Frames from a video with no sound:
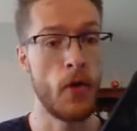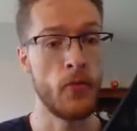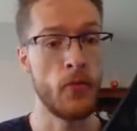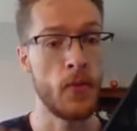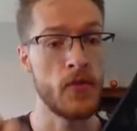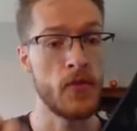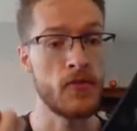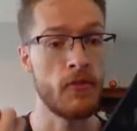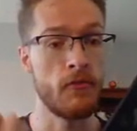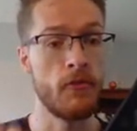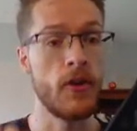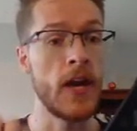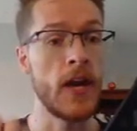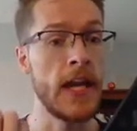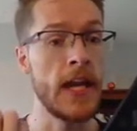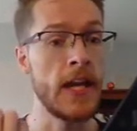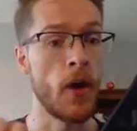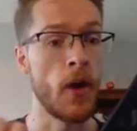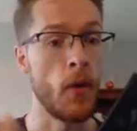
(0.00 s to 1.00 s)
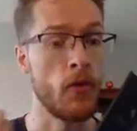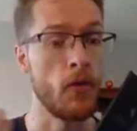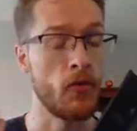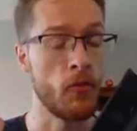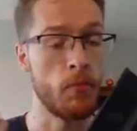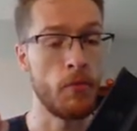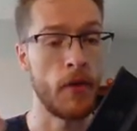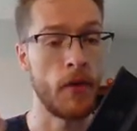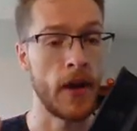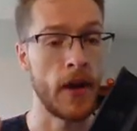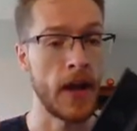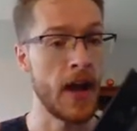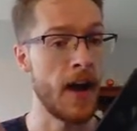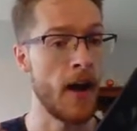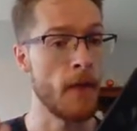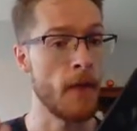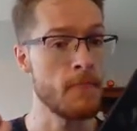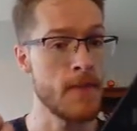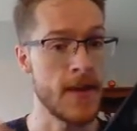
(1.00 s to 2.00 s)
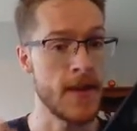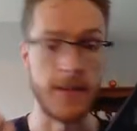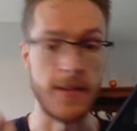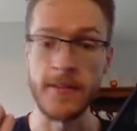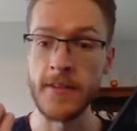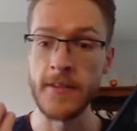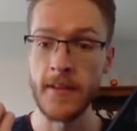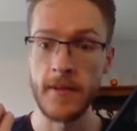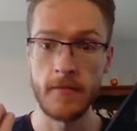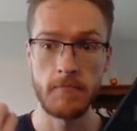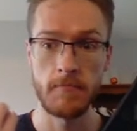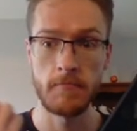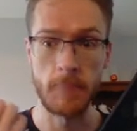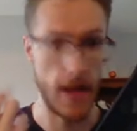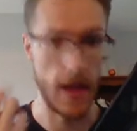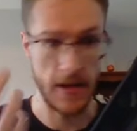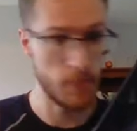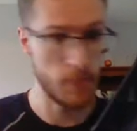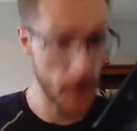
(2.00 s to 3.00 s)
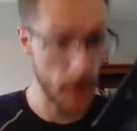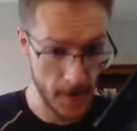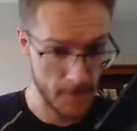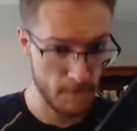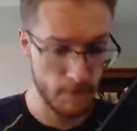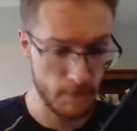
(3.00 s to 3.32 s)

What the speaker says: which are really going to bring up his HP.